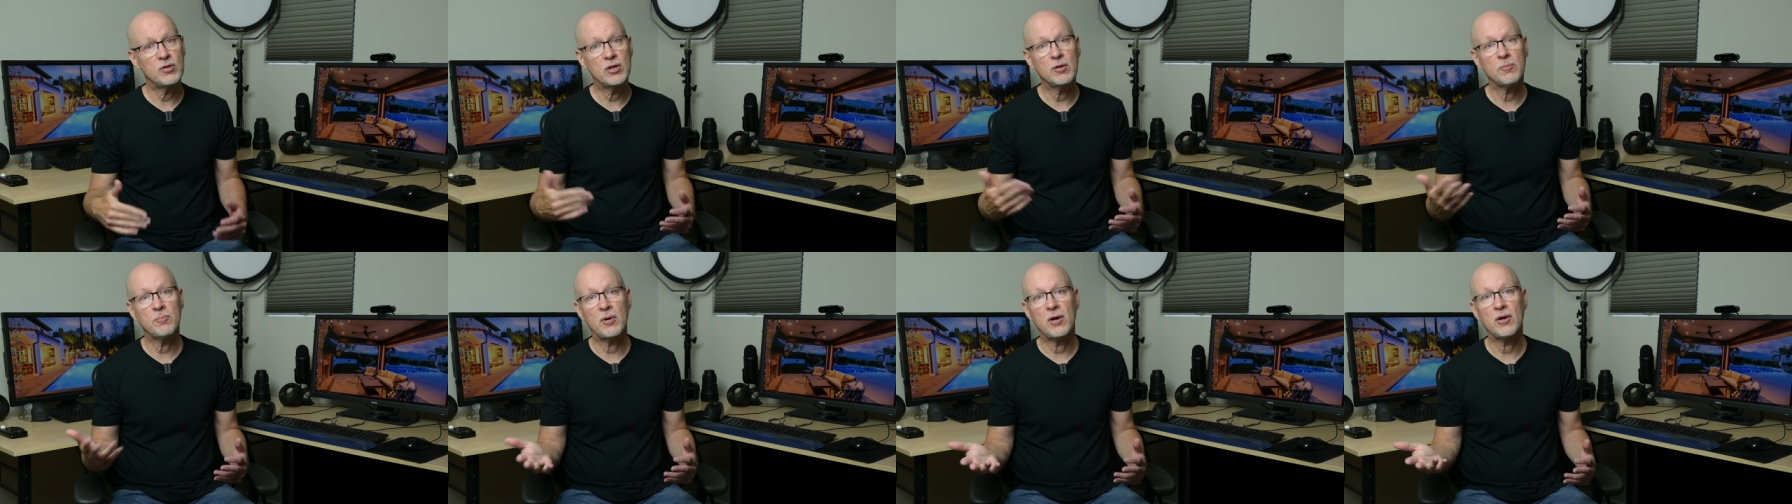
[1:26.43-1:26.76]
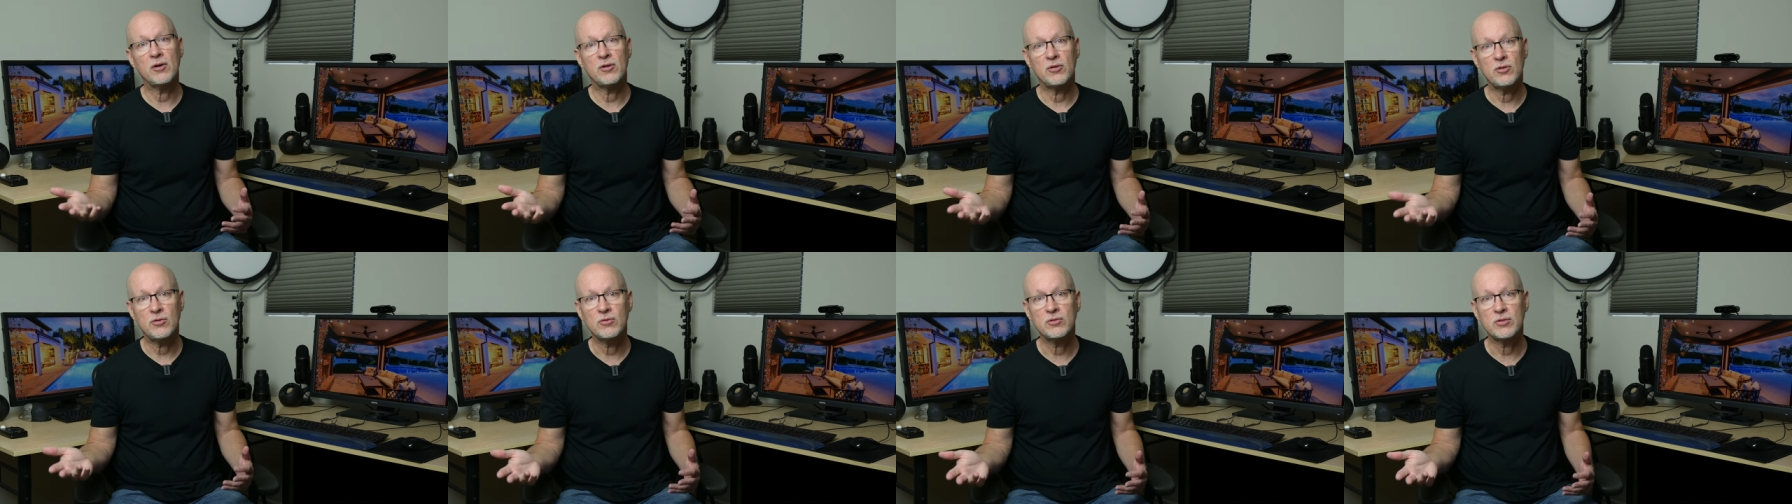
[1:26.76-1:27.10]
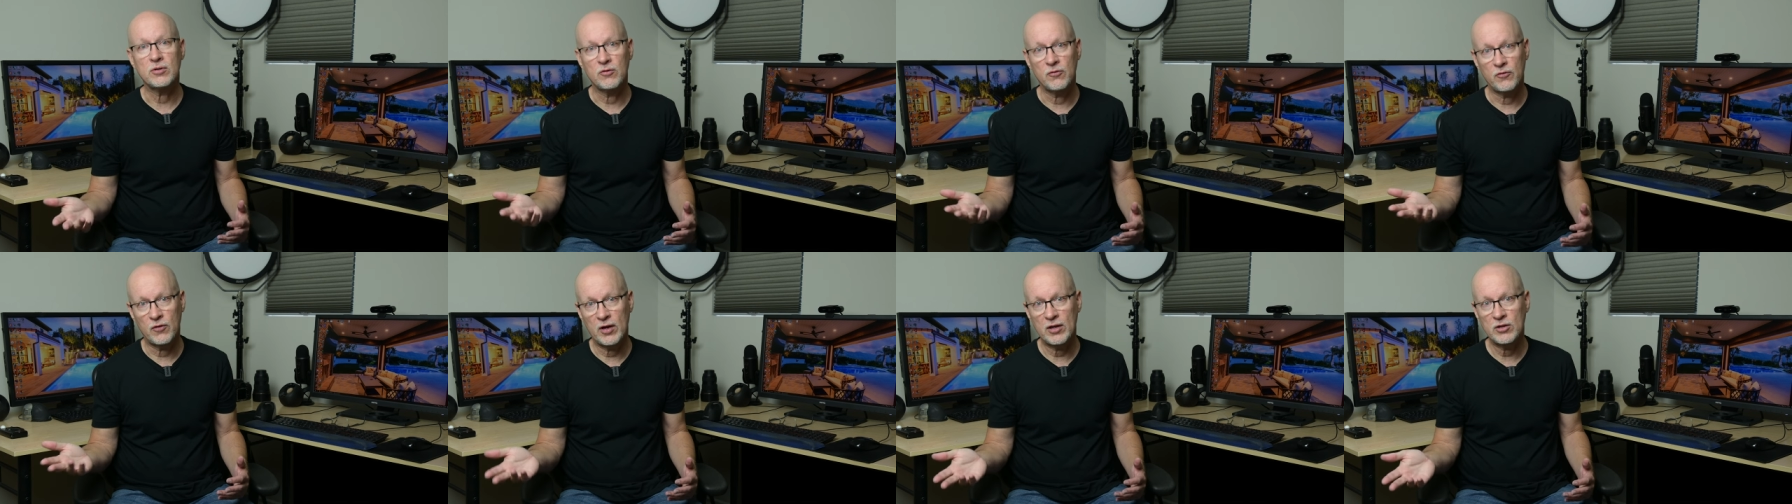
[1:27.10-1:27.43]
compared to
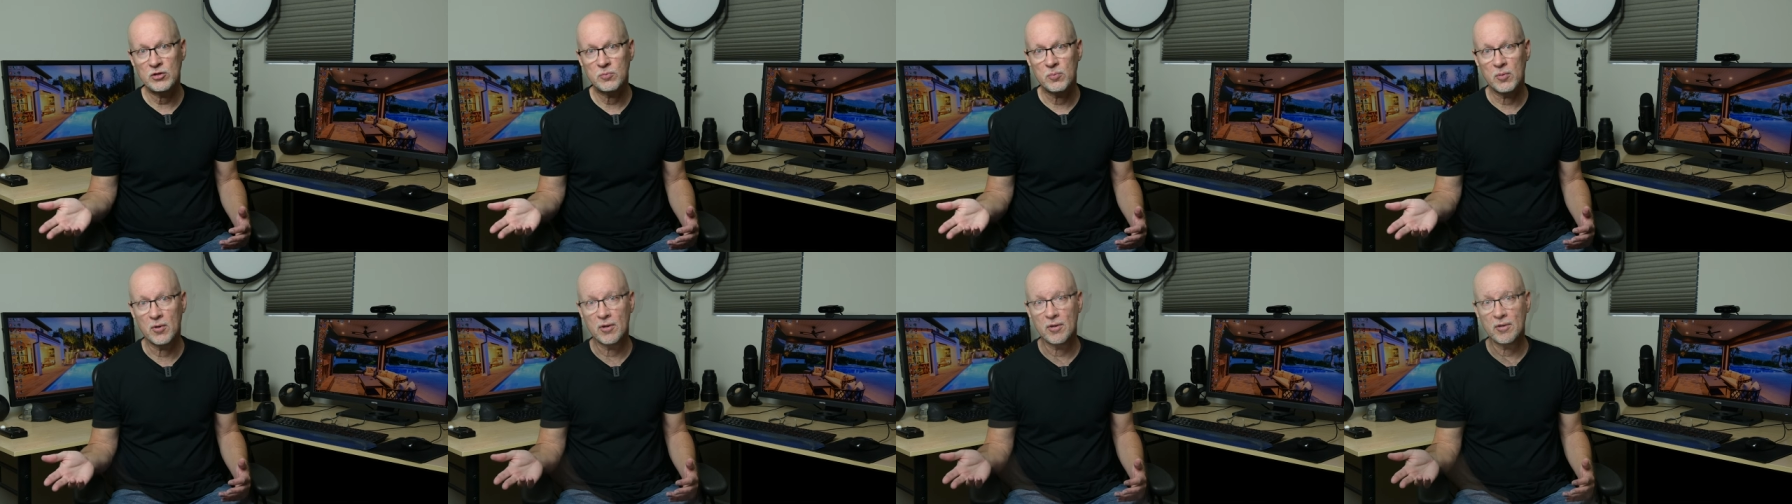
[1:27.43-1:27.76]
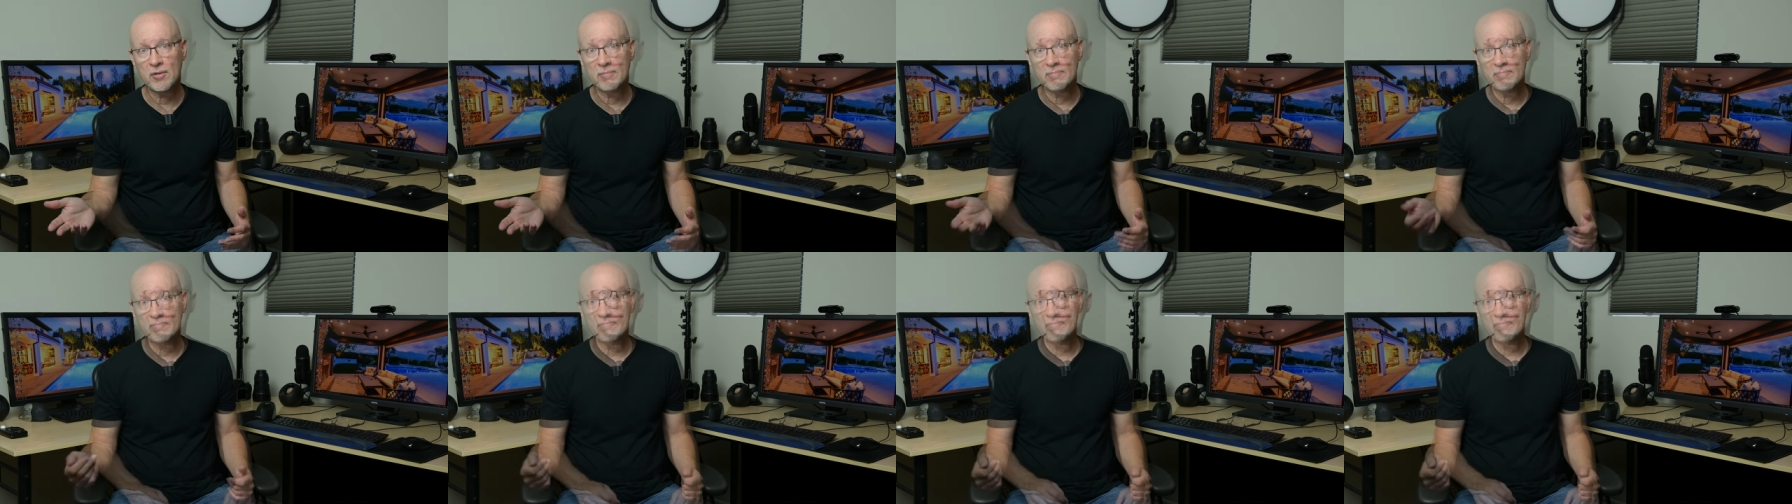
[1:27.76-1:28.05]
using Facebook.